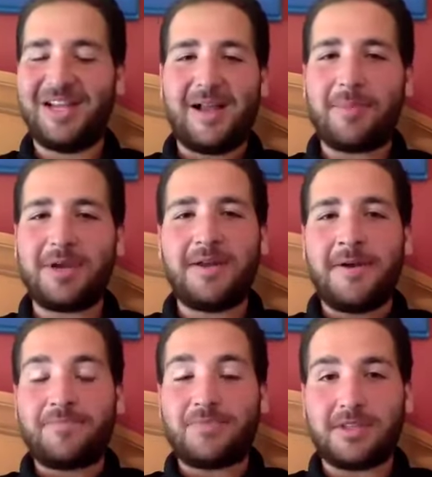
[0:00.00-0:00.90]
I mean,
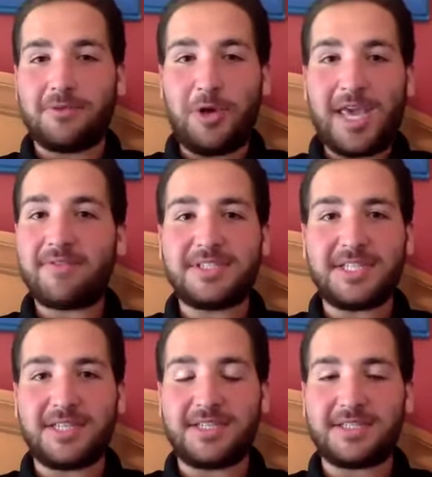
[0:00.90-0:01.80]
we haven't
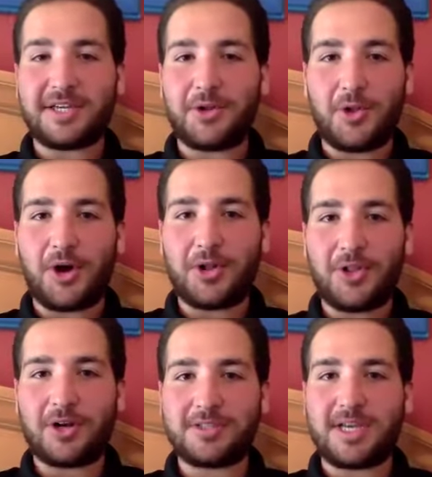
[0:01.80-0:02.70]
seen this in a long,
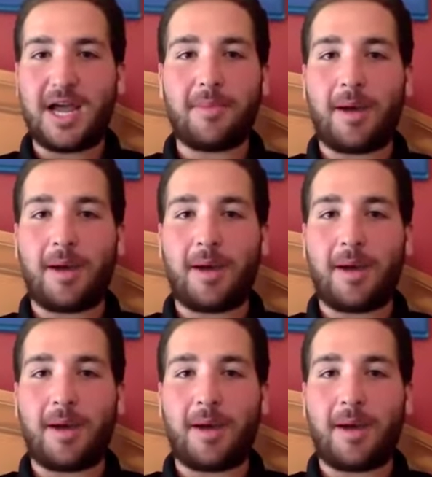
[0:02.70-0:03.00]
long time.